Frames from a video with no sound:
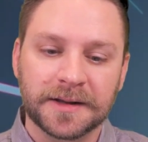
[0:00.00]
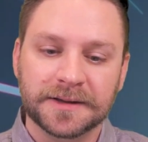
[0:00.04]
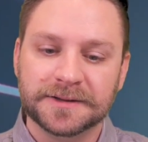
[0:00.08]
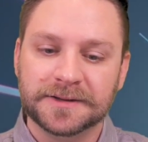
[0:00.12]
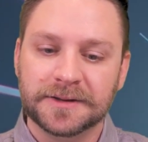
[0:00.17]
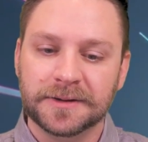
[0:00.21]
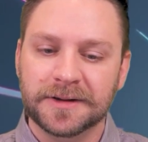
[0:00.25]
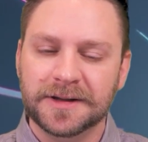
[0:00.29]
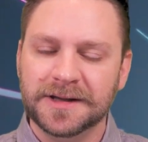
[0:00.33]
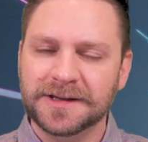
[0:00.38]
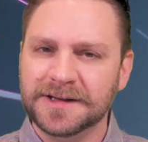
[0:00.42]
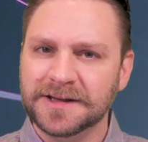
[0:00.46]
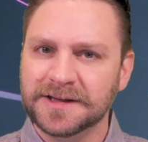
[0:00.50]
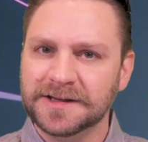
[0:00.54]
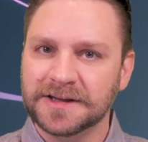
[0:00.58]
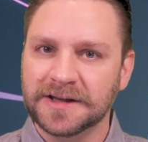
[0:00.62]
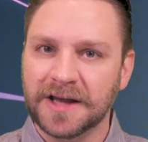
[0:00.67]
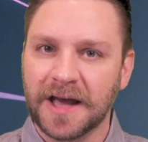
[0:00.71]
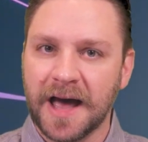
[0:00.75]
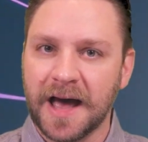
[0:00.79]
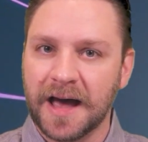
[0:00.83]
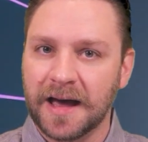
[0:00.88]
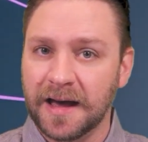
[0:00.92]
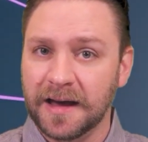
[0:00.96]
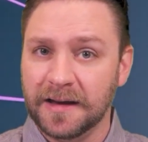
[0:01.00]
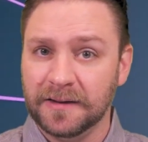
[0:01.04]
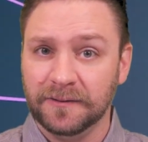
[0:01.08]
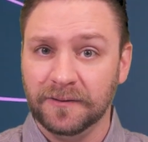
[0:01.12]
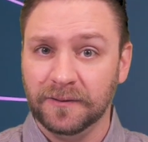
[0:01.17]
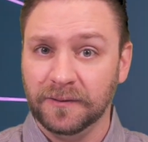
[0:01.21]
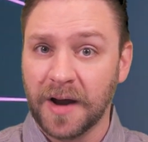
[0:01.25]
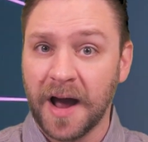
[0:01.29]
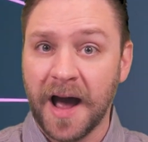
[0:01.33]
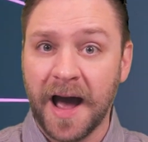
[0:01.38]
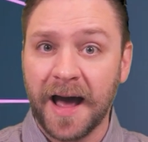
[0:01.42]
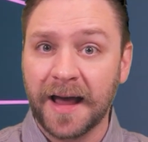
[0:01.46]
So this is
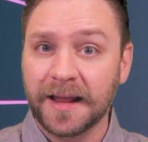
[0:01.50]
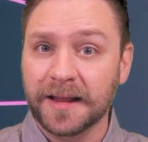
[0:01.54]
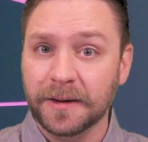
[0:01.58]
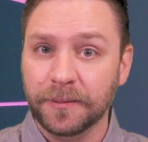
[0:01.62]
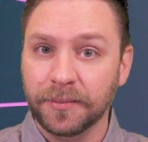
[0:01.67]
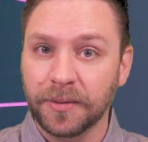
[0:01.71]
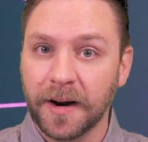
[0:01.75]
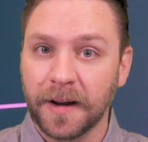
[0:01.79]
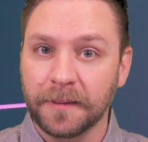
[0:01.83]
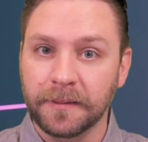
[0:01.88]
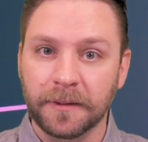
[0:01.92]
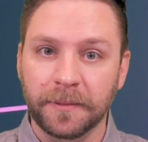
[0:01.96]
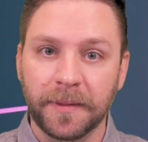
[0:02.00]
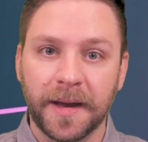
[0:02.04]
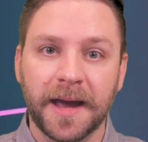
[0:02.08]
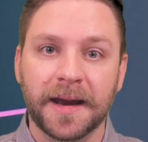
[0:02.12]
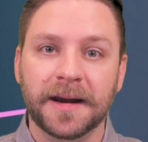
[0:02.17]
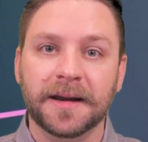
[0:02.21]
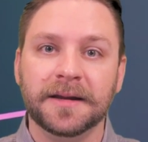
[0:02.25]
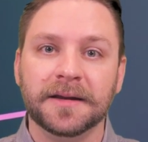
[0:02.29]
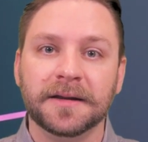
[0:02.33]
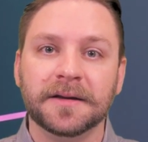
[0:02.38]
highly problematic.